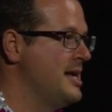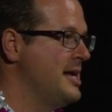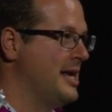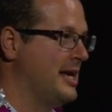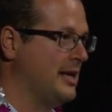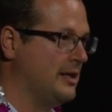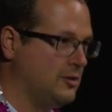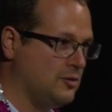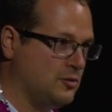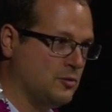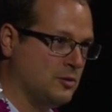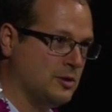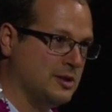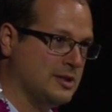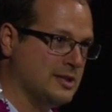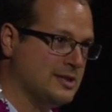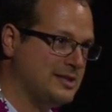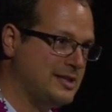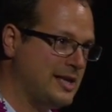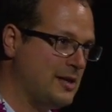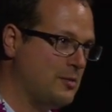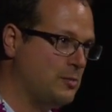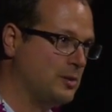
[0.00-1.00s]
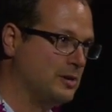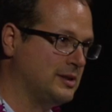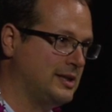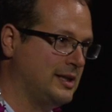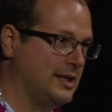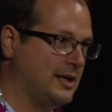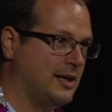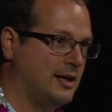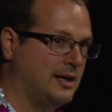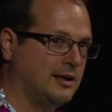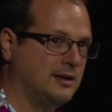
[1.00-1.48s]
And to understand what
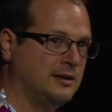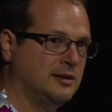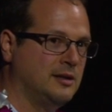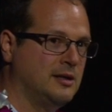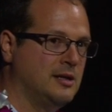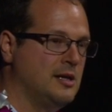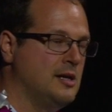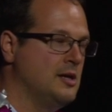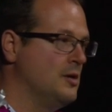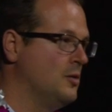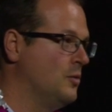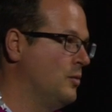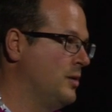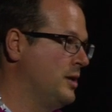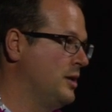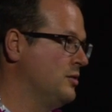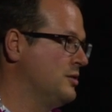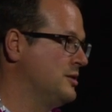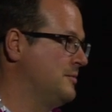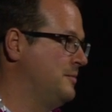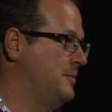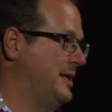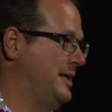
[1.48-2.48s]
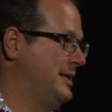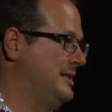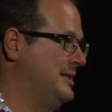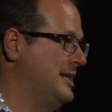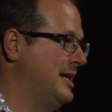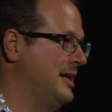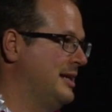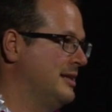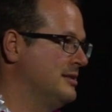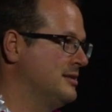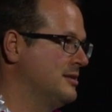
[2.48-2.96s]
they are, we use big
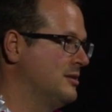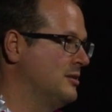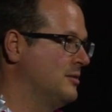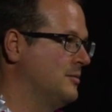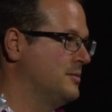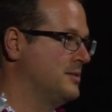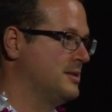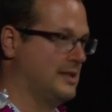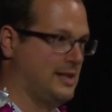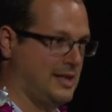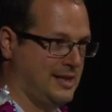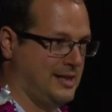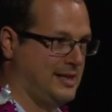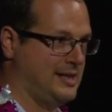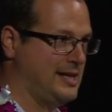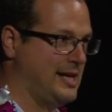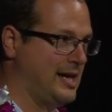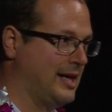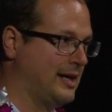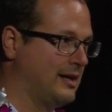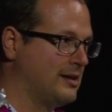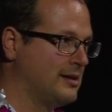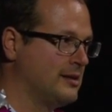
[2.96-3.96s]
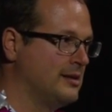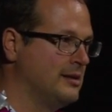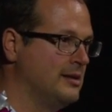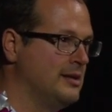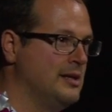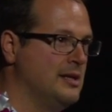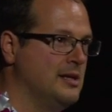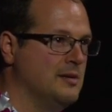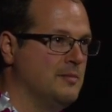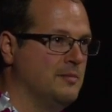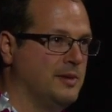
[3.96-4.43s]
telescopes like Keck,
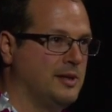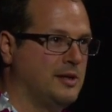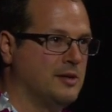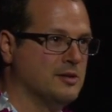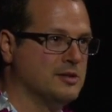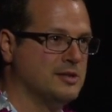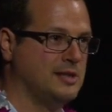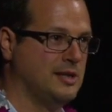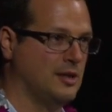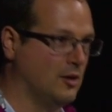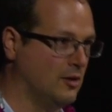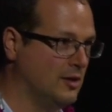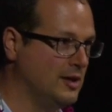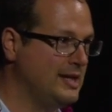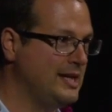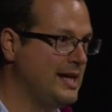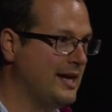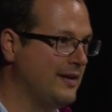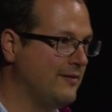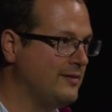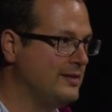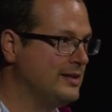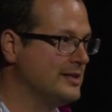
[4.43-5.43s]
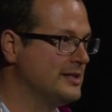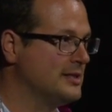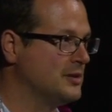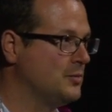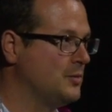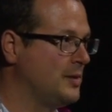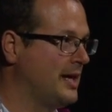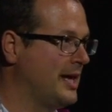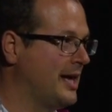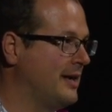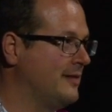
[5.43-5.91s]
because the only evidence
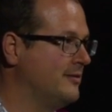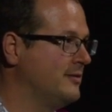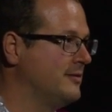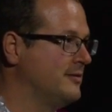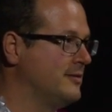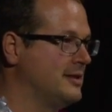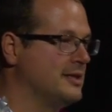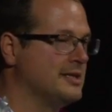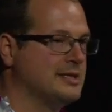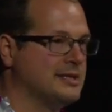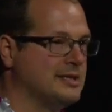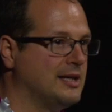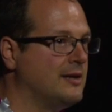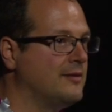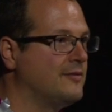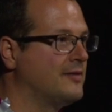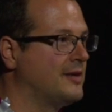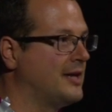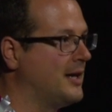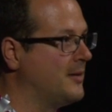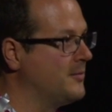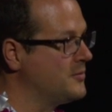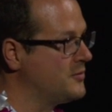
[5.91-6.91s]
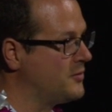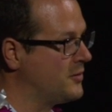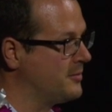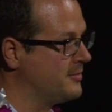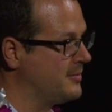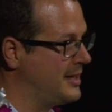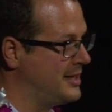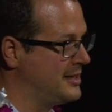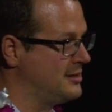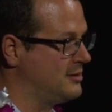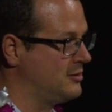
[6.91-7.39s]
we have of this stuff comes
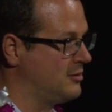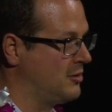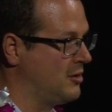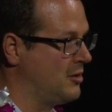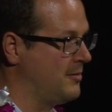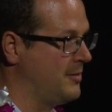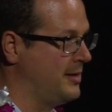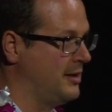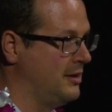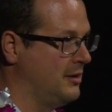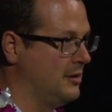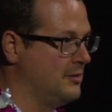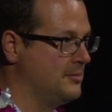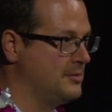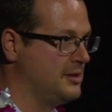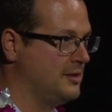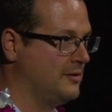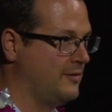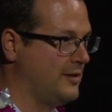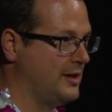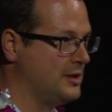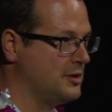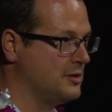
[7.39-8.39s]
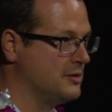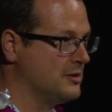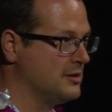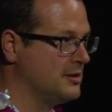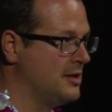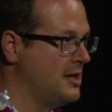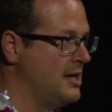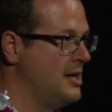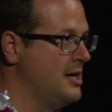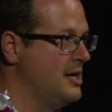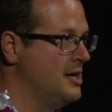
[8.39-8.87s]
from astronomical
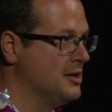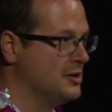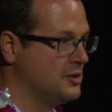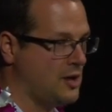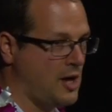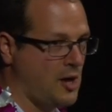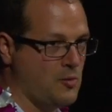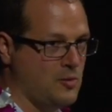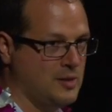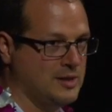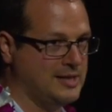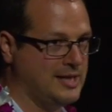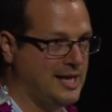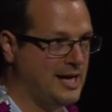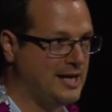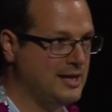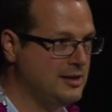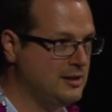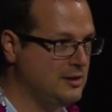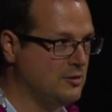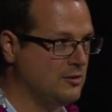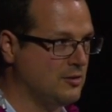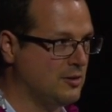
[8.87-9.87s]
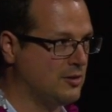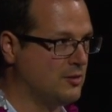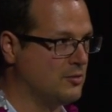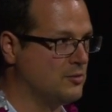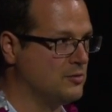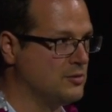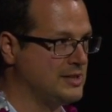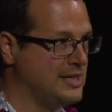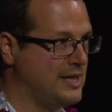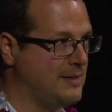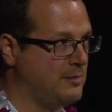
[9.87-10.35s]
observations. So I will guide you
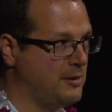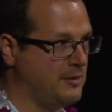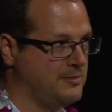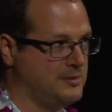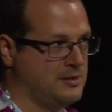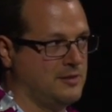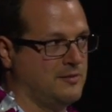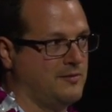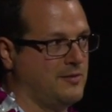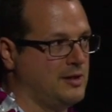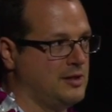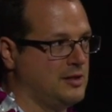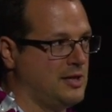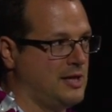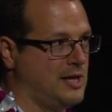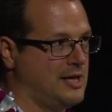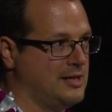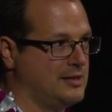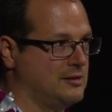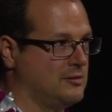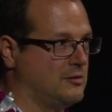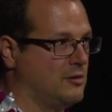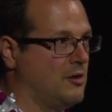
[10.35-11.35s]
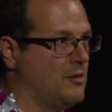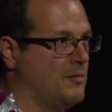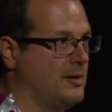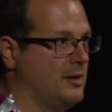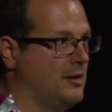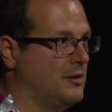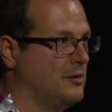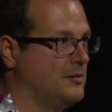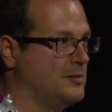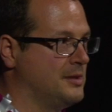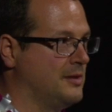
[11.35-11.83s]
through some
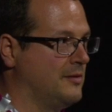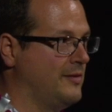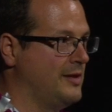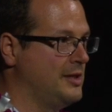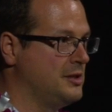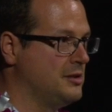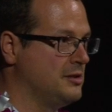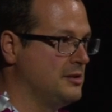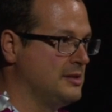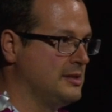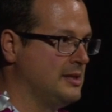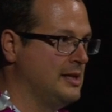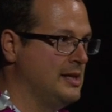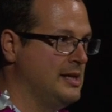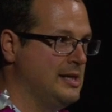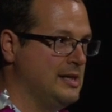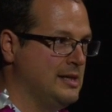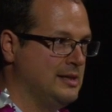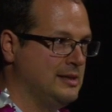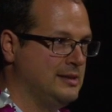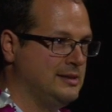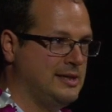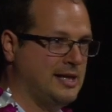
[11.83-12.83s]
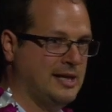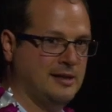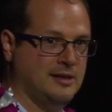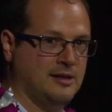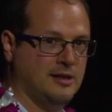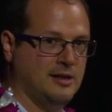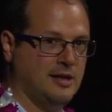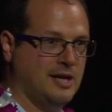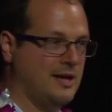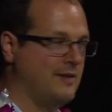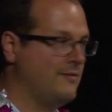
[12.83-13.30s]
astronomical observations
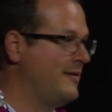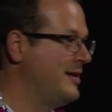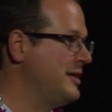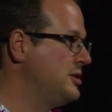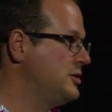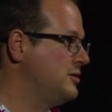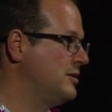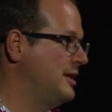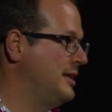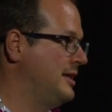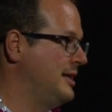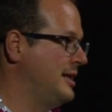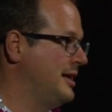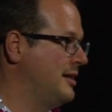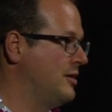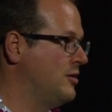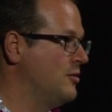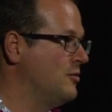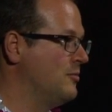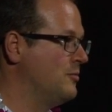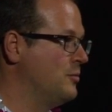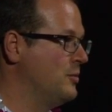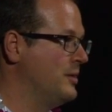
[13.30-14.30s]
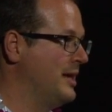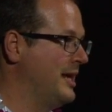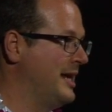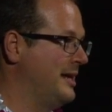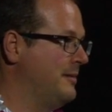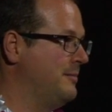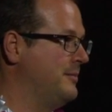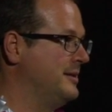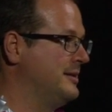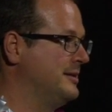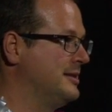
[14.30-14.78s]
that eventually, I hope, will
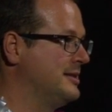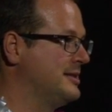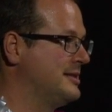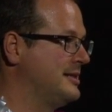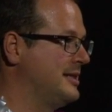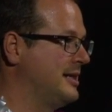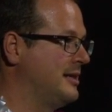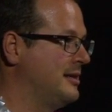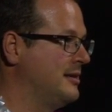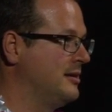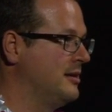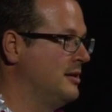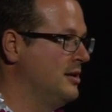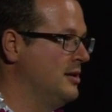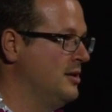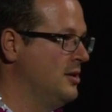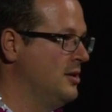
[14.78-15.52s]
help understand